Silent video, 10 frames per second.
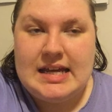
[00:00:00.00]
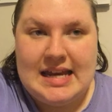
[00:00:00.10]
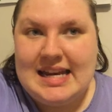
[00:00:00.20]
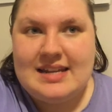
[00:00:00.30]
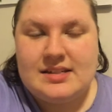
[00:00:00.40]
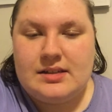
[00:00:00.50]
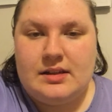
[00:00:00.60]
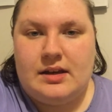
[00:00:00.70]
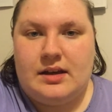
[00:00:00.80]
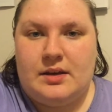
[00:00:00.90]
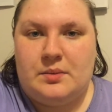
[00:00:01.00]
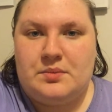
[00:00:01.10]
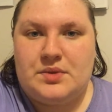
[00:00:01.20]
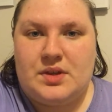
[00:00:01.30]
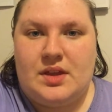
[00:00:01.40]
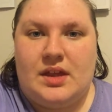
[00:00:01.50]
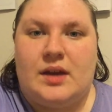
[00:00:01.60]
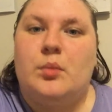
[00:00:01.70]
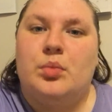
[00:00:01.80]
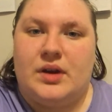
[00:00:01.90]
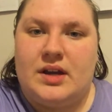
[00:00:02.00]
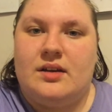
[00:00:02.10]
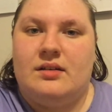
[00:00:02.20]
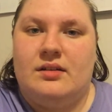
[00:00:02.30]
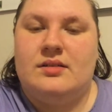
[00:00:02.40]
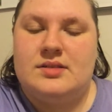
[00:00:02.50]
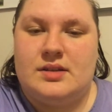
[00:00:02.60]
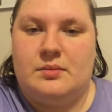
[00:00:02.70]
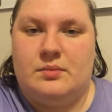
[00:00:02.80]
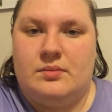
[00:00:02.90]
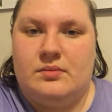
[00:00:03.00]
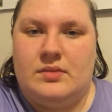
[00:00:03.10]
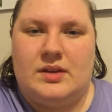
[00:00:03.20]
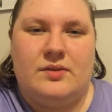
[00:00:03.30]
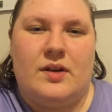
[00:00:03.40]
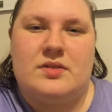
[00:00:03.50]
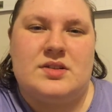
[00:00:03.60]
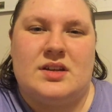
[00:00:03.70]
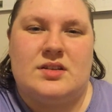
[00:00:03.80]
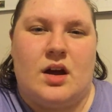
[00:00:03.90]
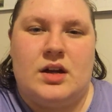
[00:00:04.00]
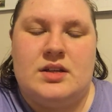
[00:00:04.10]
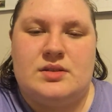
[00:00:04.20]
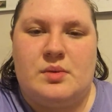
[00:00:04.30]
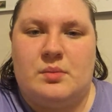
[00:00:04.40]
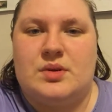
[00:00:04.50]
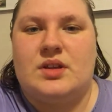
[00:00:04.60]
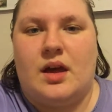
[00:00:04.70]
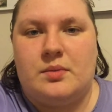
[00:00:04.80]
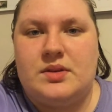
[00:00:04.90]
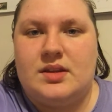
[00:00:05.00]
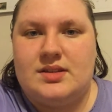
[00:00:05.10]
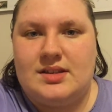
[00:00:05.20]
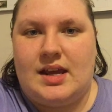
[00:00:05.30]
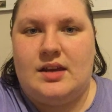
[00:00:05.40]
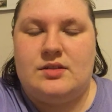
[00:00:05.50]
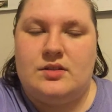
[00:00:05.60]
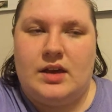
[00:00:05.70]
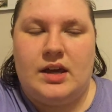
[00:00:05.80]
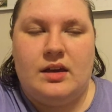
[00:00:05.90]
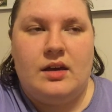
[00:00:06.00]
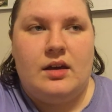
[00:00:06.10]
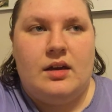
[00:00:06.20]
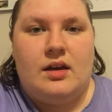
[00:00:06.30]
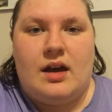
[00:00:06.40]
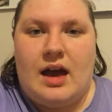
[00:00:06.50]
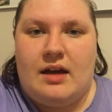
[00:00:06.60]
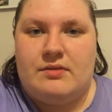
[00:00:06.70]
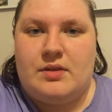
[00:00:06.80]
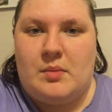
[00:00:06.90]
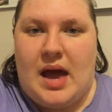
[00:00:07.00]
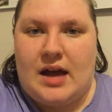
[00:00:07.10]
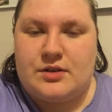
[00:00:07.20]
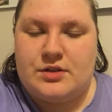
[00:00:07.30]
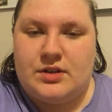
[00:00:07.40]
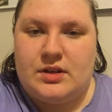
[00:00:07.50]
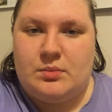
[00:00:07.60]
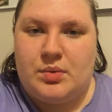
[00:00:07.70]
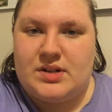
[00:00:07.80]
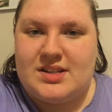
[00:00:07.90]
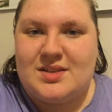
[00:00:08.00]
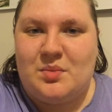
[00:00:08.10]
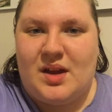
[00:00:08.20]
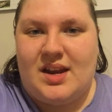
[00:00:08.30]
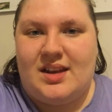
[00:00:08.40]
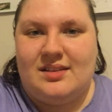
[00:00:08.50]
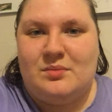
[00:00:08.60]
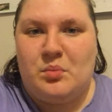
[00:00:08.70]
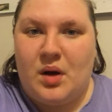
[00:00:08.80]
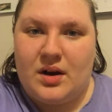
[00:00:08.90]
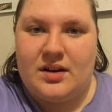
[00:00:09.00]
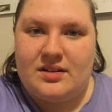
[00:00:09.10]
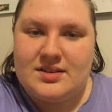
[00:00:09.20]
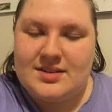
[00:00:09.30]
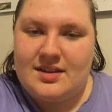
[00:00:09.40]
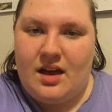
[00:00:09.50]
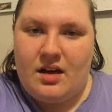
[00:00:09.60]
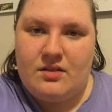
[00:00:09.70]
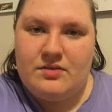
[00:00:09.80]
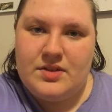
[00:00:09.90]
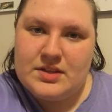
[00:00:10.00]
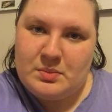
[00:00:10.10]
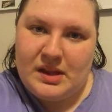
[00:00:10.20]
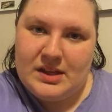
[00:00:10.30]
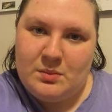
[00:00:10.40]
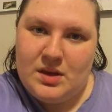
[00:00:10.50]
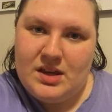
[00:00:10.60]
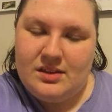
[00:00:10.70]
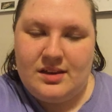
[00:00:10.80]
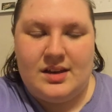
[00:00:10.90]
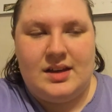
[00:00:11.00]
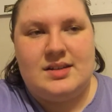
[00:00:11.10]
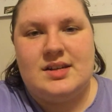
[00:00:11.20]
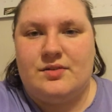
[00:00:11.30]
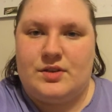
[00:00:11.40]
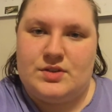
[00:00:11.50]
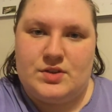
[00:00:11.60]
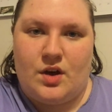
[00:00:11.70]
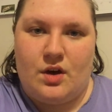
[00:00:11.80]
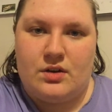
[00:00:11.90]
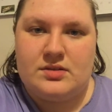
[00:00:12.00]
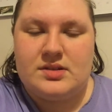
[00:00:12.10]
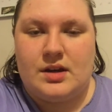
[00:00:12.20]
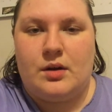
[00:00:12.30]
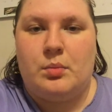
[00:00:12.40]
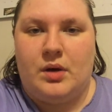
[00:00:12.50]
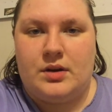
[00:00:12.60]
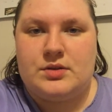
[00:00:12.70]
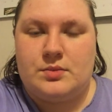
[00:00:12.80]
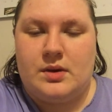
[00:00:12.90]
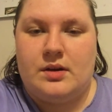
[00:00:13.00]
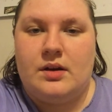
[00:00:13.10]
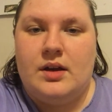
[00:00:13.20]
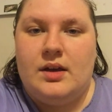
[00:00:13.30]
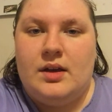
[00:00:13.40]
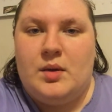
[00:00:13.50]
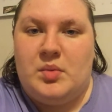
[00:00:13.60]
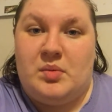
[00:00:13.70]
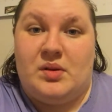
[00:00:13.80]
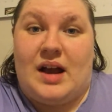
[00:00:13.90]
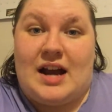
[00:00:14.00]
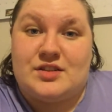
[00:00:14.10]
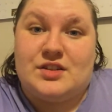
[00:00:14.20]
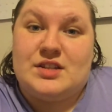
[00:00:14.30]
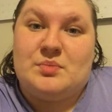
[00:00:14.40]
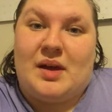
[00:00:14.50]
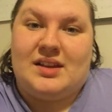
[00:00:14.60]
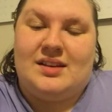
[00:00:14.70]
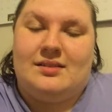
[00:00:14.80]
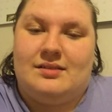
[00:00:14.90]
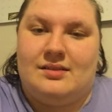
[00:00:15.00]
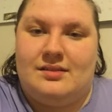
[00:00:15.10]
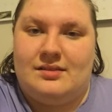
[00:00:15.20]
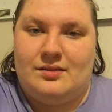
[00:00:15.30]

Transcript: in it. So they like bring some like 5 or 6 audience members up to the stage and like have them actually participate in parts of the spelling bee. Like in different songs, there are parts where people are actually spelling